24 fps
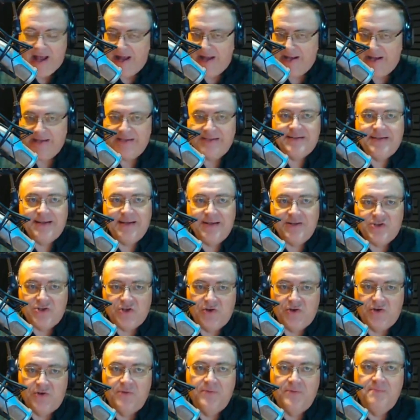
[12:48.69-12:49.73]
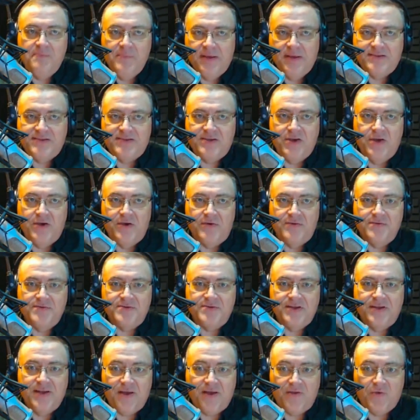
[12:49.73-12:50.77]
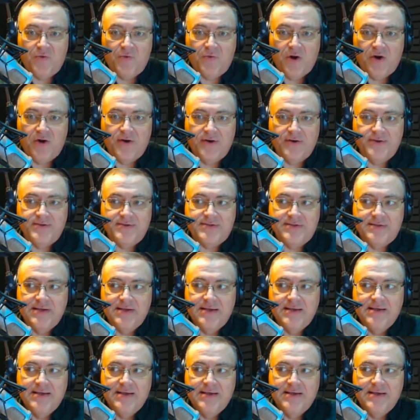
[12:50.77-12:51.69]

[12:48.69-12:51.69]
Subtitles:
unintentional misuse. In other words,